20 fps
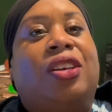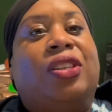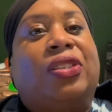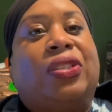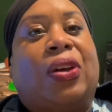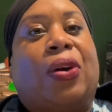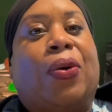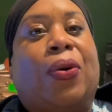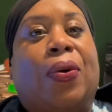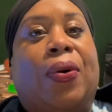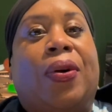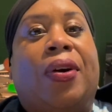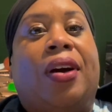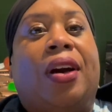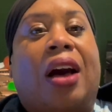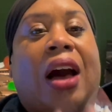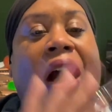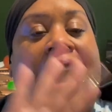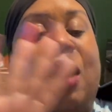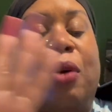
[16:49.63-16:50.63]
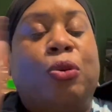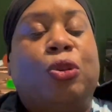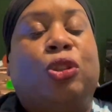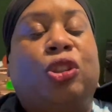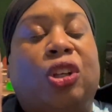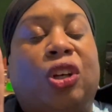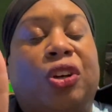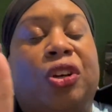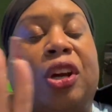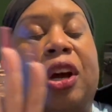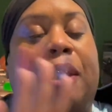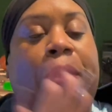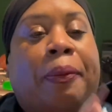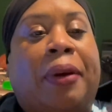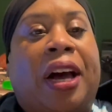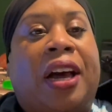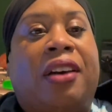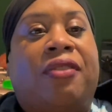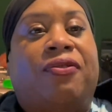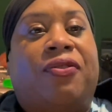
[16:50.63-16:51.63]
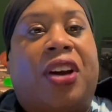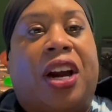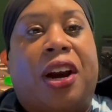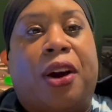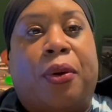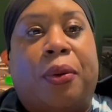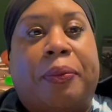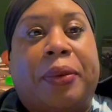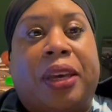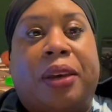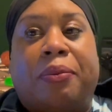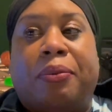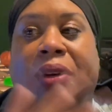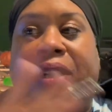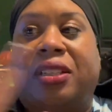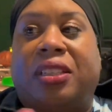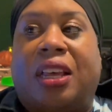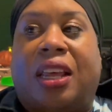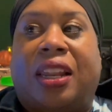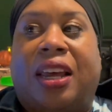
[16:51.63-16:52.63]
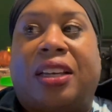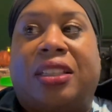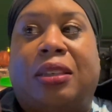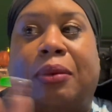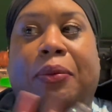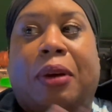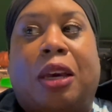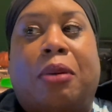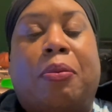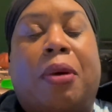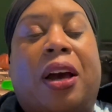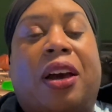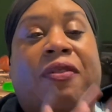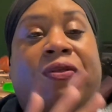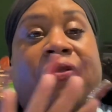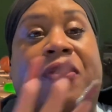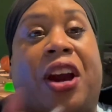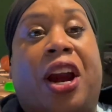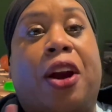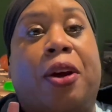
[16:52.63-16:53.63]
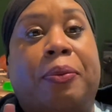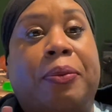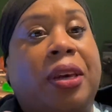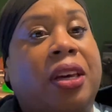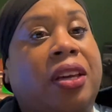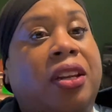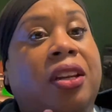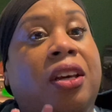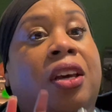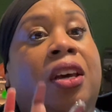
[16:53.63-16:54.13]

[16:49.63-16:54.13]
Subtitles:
So I will show y'all my environment, because I like to make my environment